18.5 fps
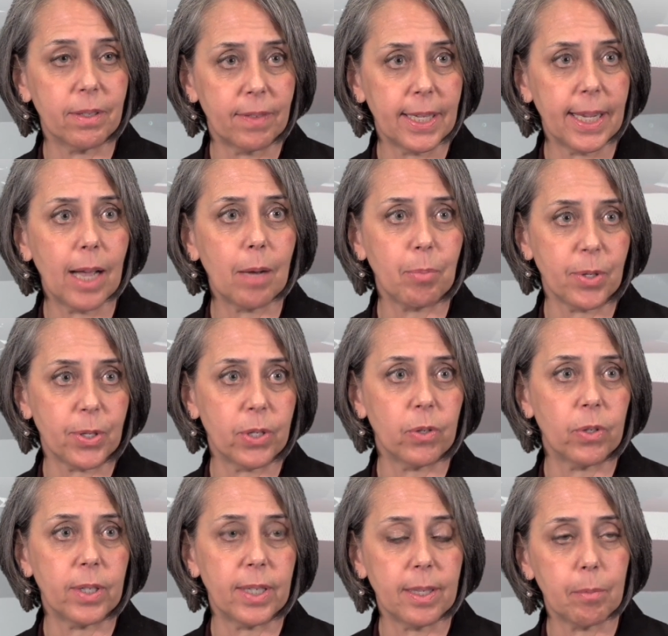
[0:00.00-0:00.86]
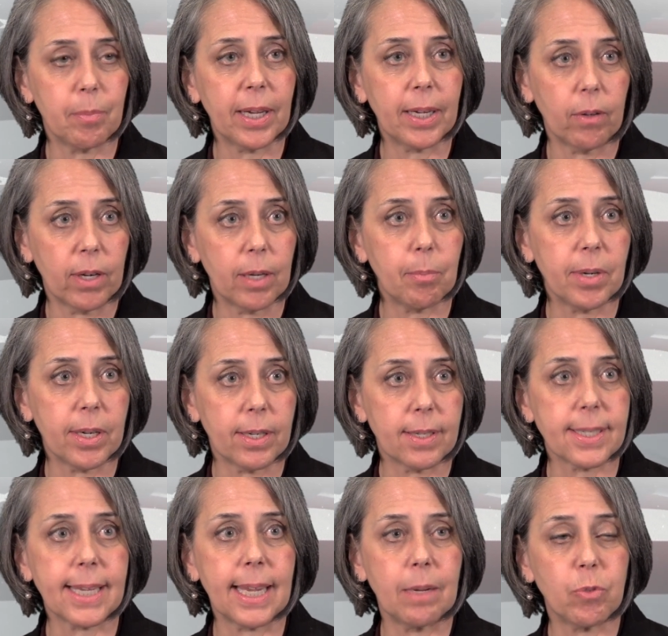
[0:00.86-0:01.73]
of the opportunity that my
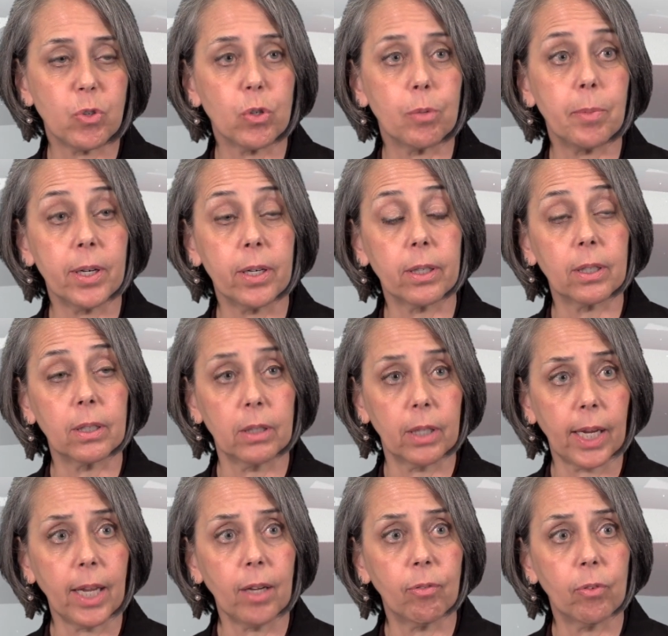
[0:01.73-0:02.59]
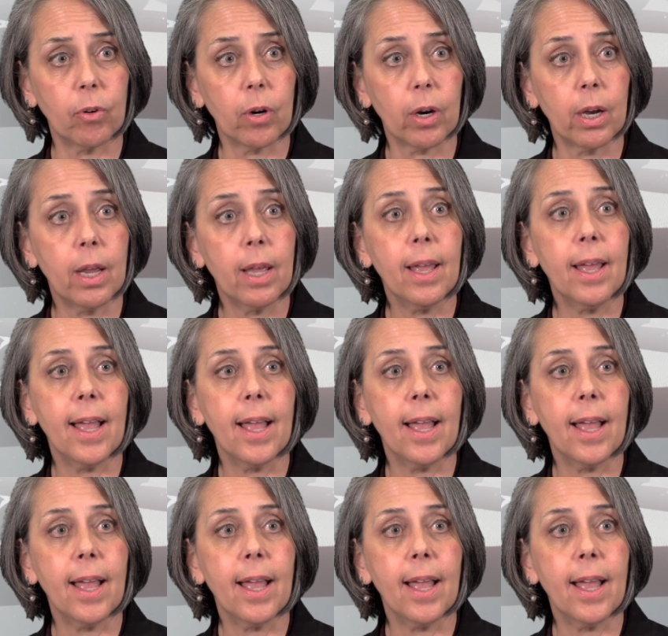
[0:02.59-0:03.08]
grandparents came to America looking for,